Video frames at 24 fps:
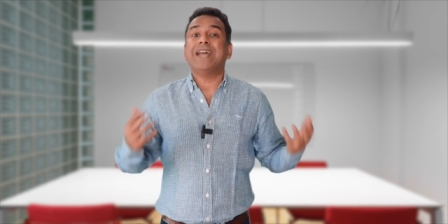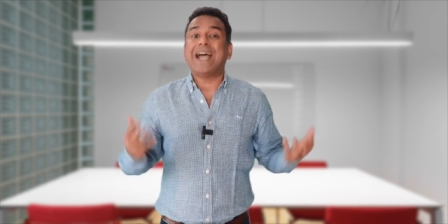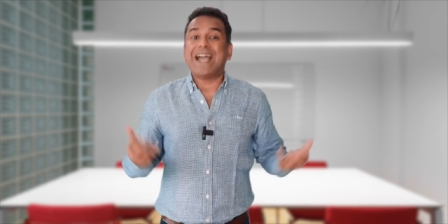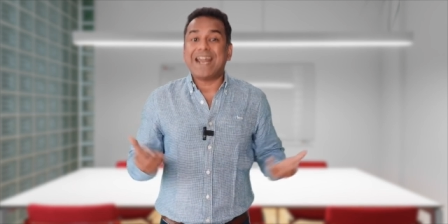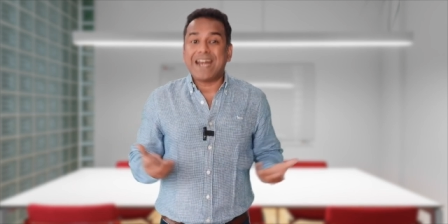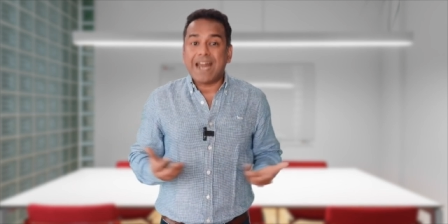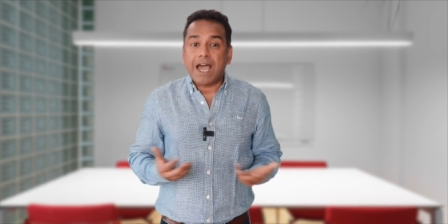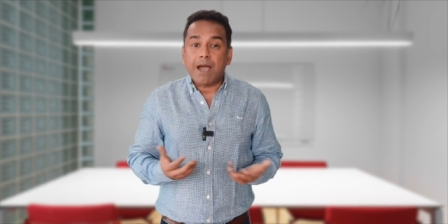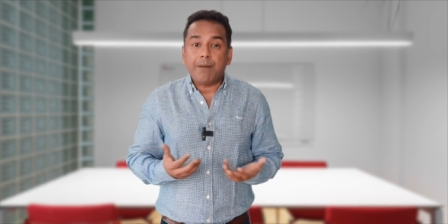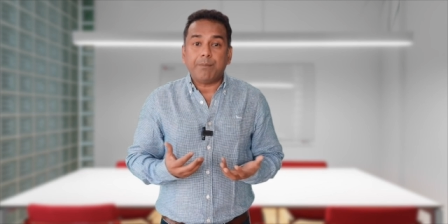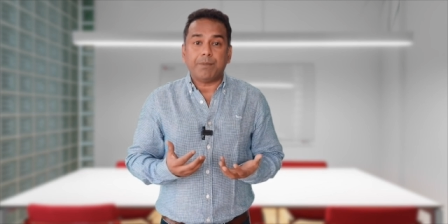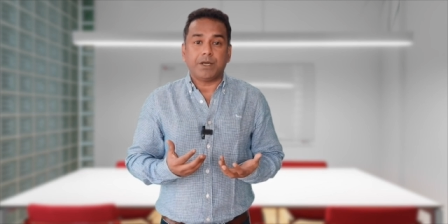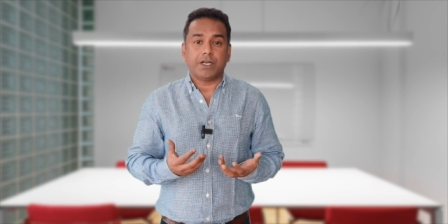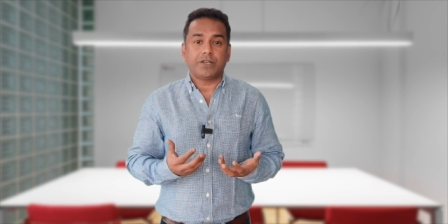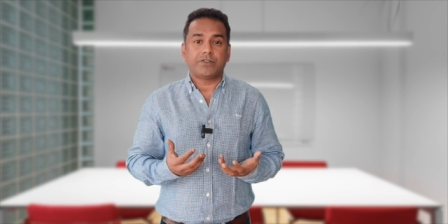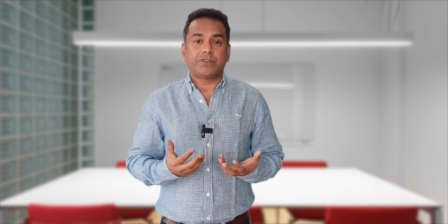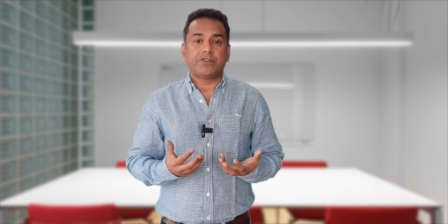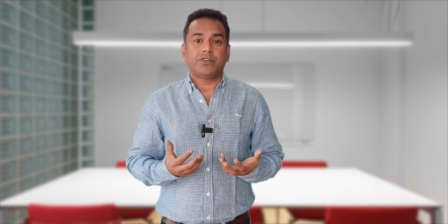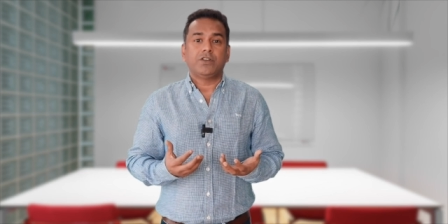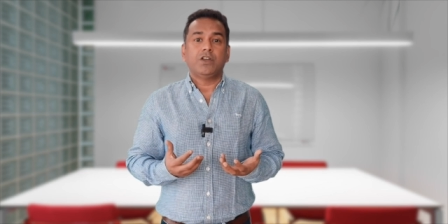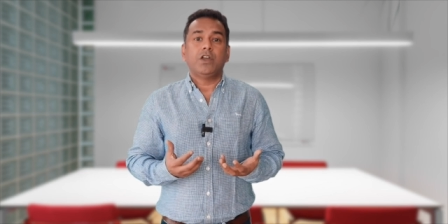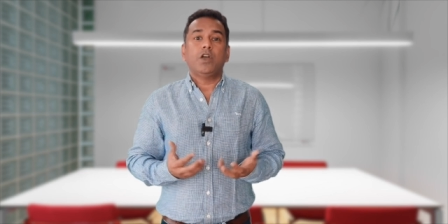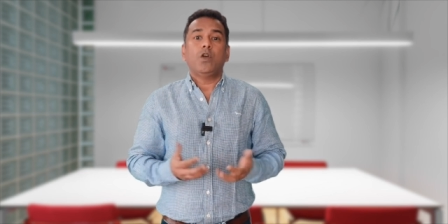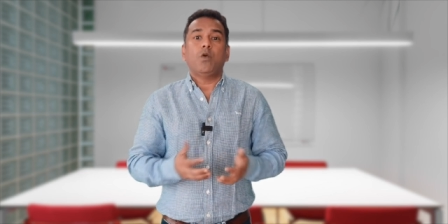
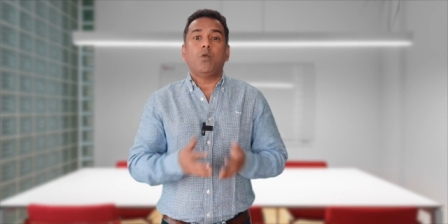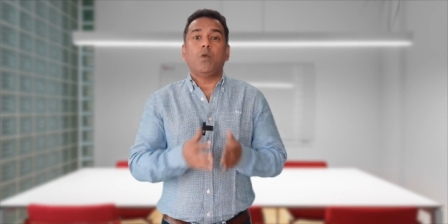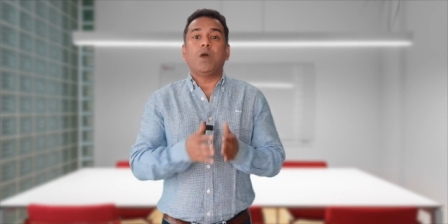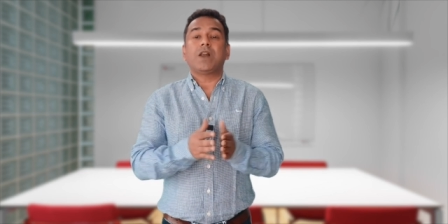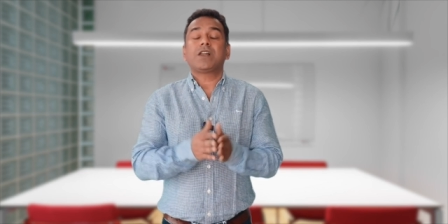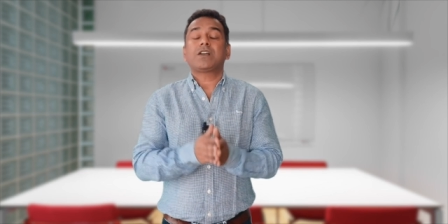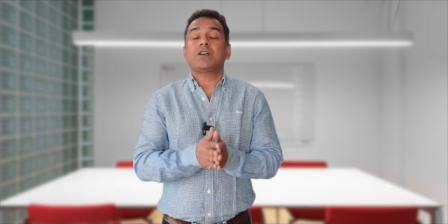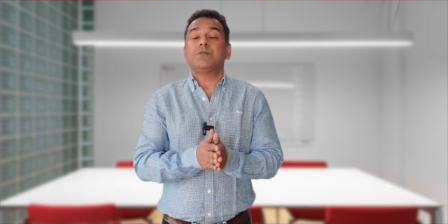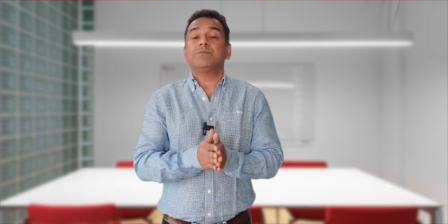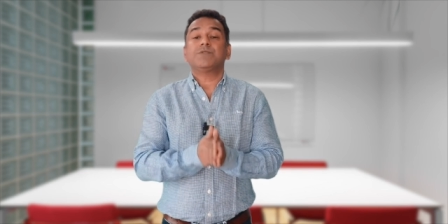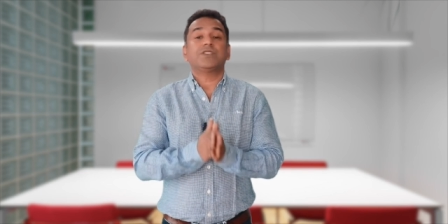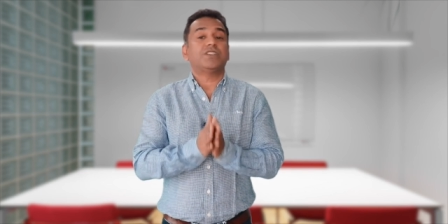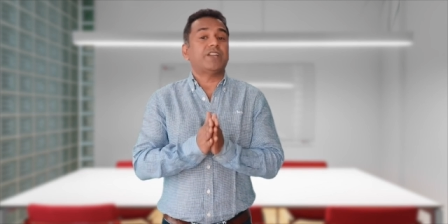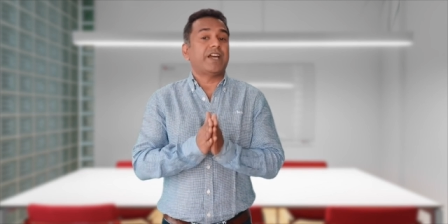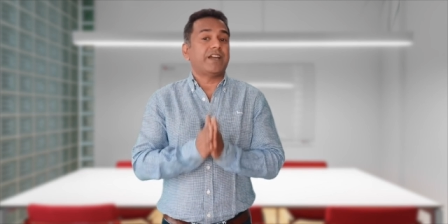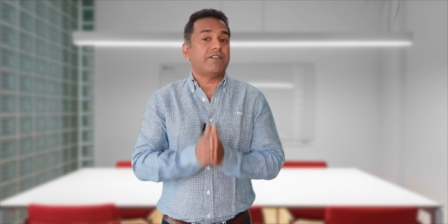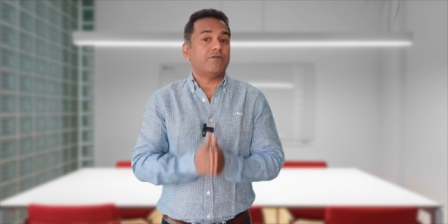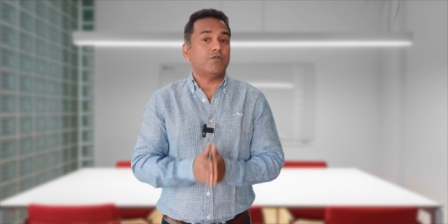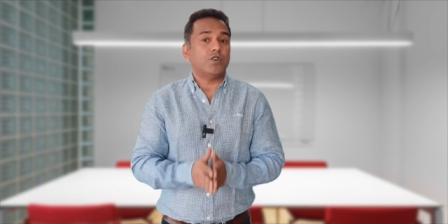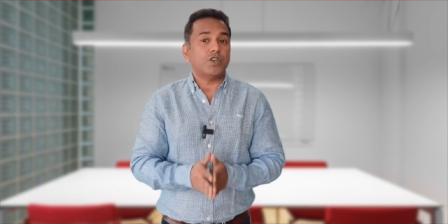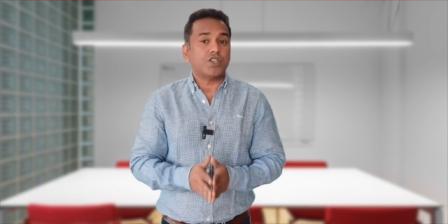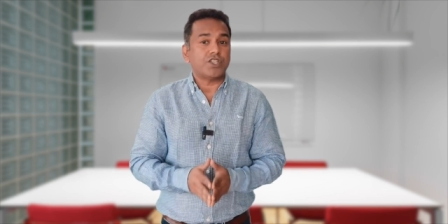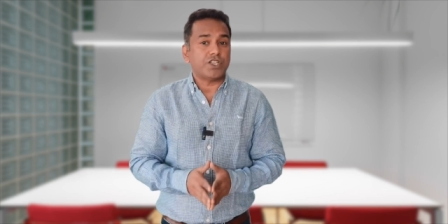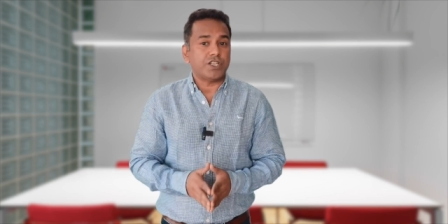dynamics, welcomes
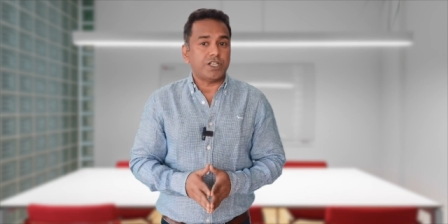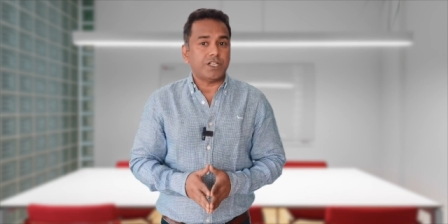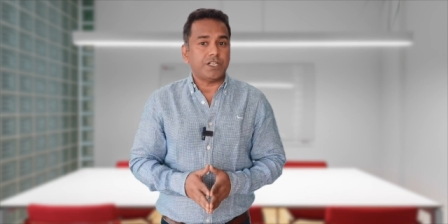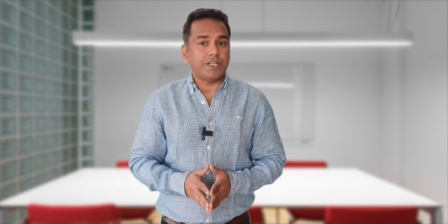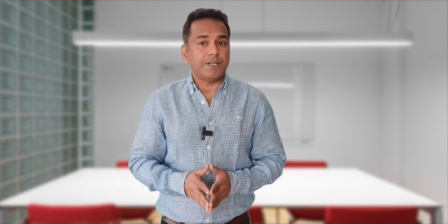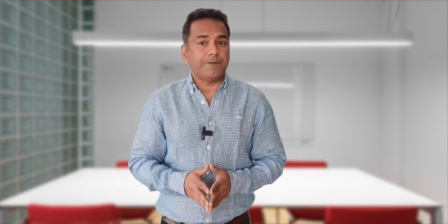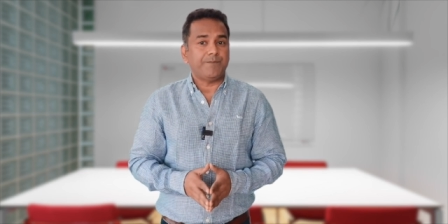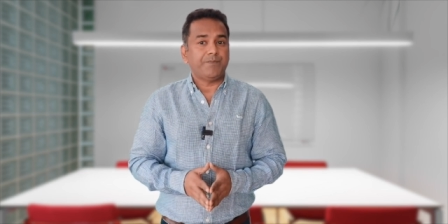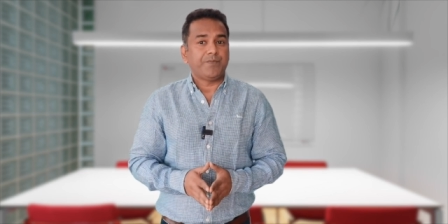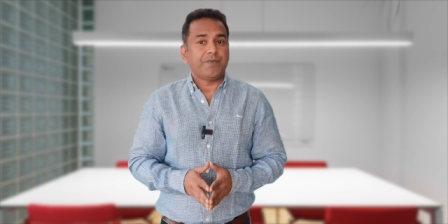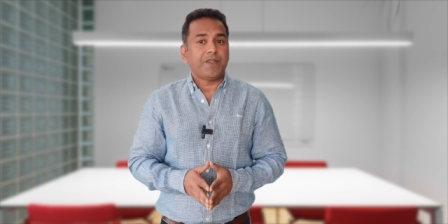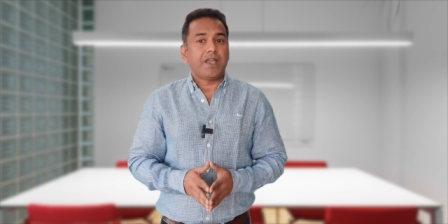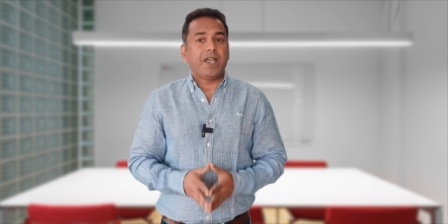diversity,